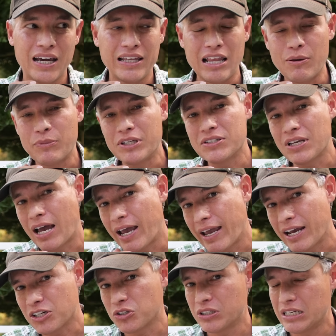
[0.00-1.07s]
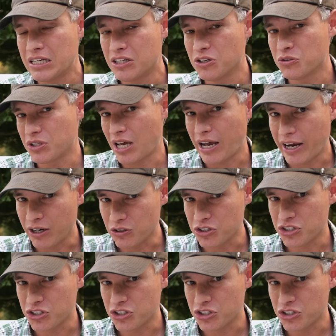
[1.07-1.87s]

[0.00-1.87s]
And that means I actually need to use a higher